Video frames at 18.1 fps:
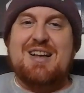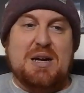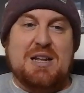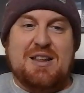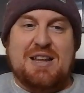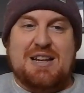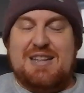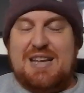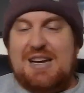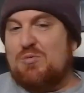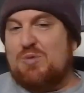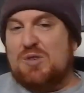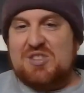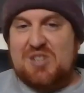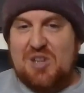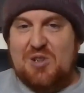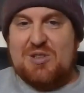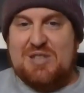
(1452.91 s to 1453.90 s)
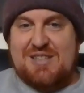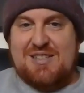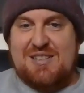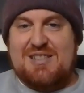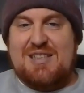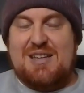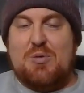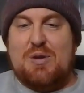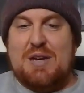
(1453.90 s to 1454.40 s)
But like the end result
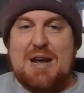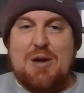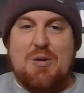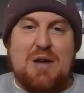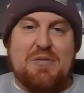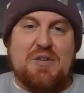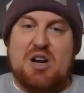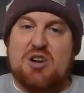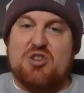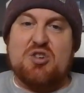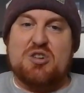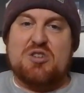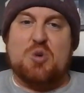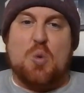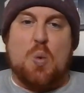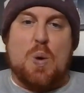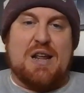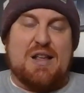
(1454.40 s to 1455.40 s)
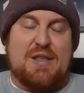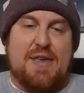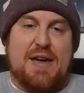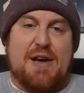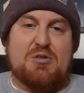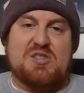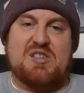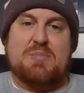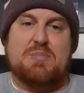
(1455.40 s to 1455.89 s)
is that we now have
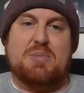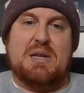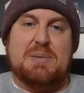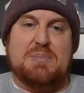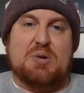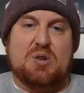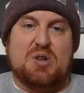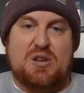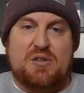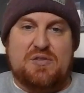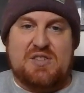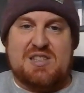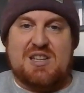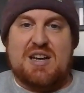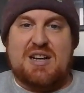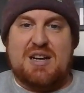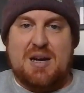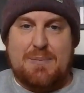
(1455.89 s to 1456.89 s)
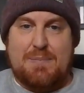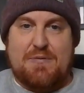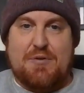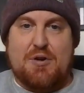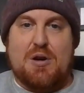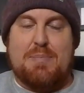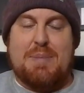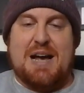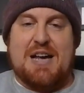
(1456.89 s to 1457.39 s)
120,000 people who've signed up
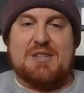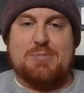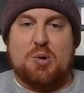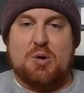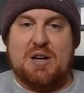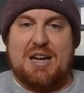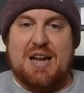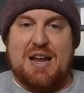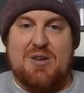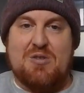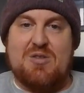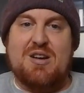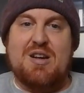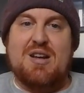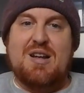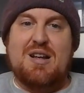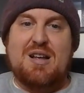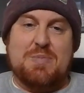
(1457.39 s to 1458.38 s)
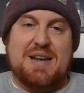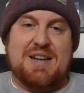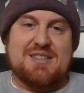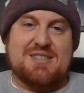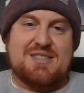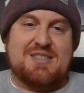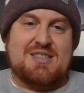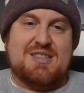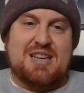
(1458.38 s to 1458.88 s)
for a passport account, which
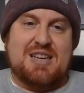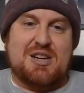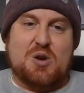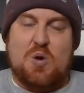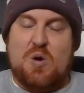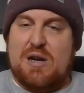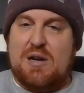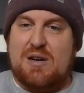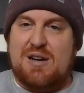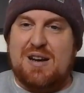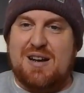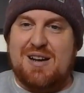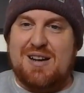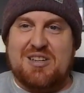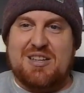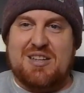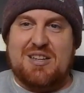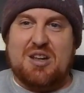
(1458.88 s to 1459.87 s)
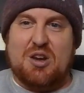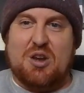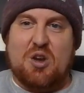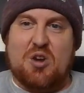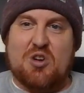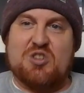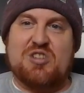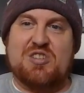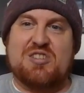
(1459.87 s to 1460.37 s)
makes Gitcoin, interestingly, the
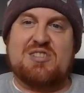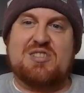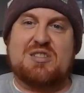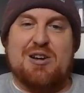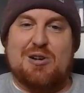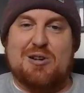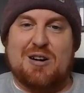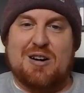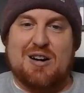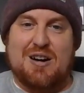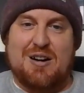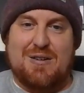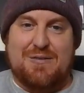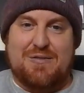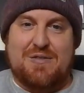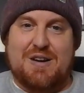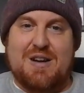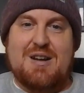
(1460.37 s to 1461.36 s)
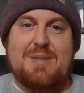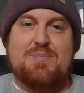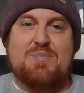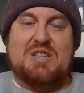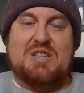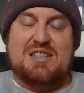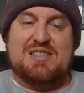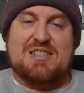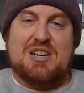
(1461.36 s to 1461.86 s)
largest buyer of
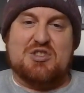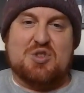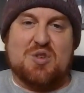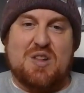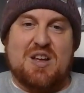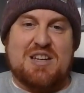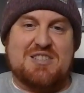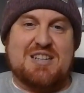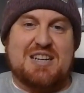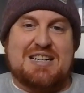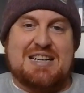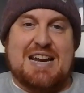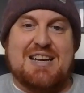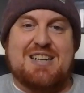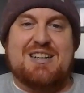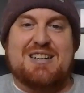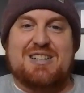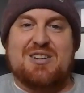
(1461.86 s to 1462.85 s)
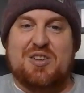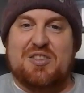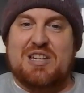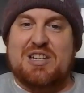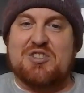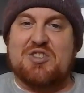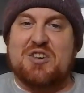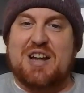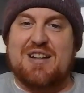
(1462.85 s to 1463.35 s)
decentralized identity on
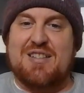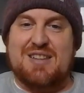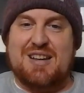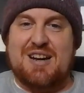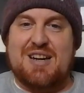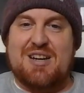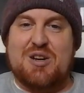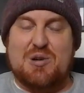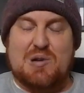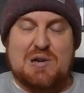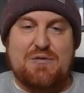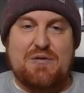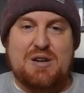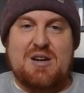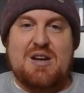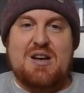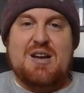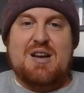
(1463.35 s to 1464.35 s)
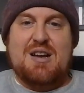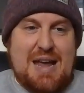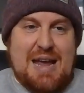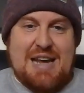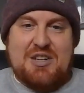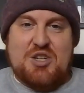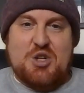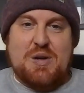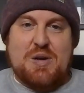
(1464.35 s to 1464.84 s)
the internet that I know of
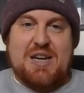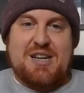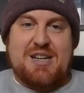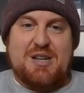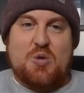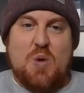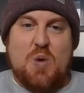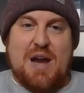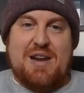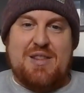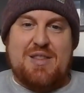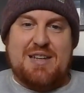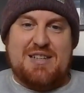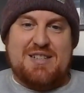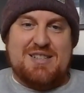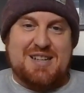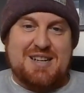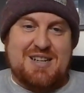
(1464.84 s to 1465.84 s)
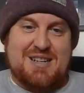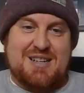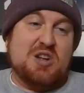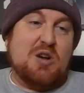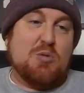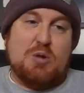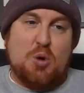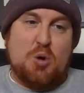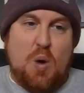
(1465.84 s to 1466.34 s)
and doing it in a way that uh,
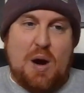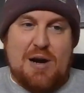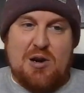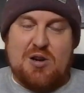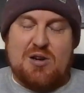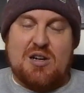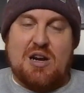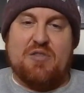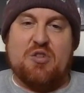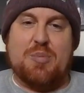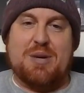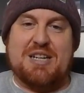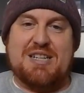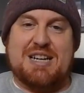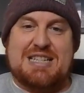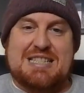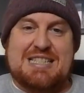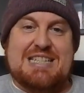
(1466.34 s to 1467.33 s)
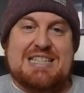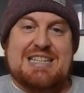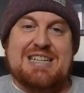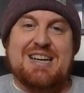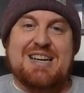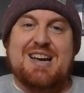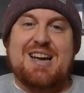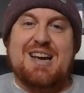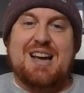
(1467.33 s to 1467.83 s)
does not require government
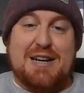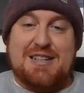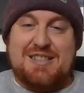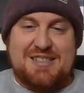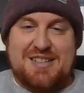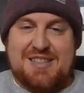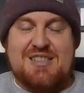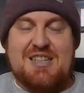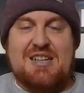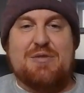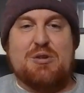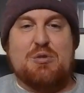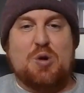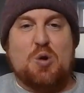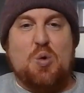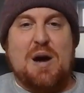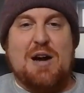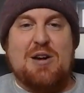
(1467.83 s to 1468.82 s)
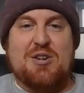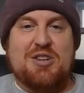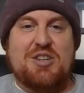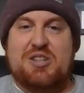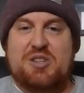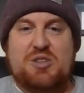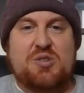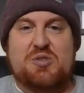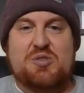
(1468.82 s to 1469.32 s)
ID. In fact, it doesn't even require
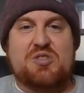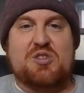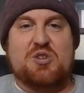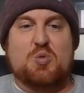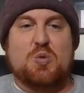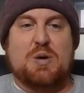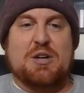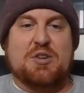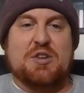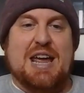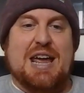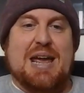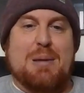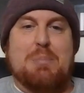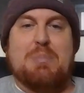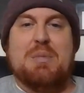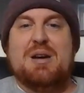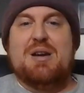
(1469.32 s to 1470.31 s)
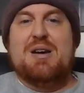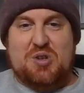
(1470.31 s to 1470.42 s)
you to use your real name.